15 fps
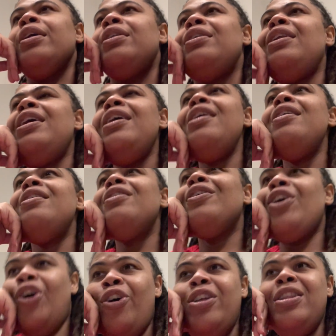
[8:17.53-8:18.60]
Nia,
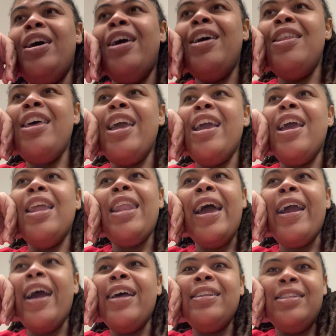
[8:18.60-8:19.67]
on the other hand,
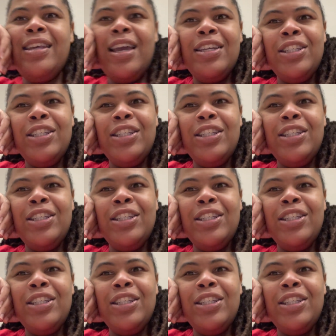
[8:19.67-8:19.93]
like I said,